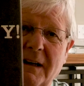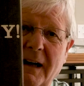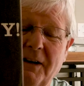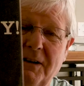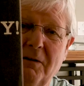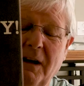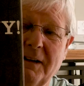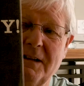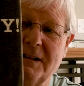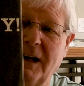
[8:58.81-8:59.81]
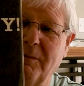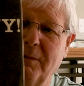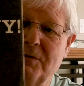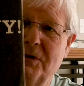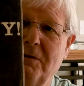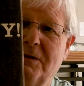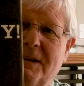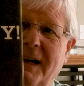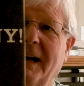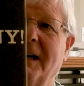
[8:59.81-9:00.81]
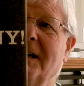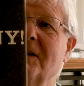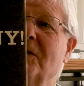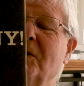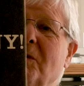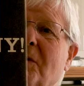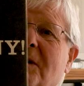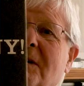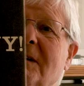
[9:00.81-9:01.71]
I do like this album. Shootin' Nanny it's called.